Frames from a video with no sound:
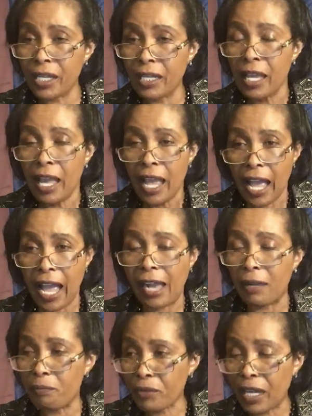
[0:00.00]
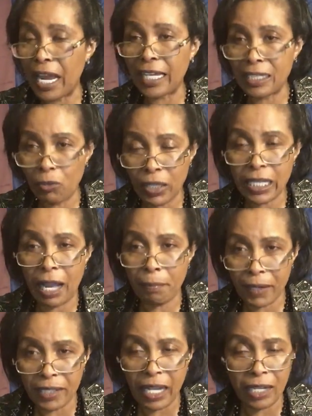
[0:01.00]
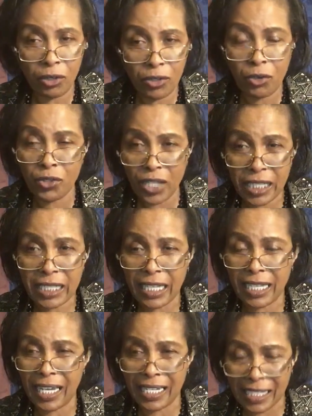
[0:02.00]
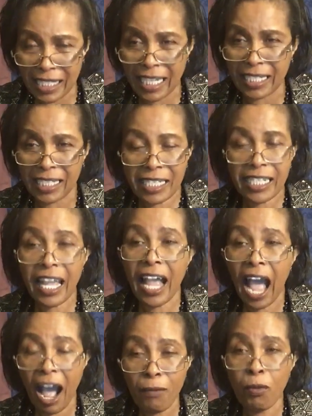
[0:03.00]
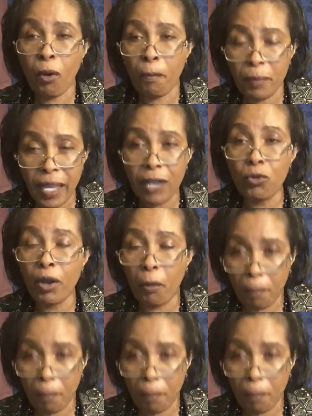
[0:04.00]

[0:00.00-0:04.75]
um, like what happened, I don't know, yesterday in States, they, have, they will obey.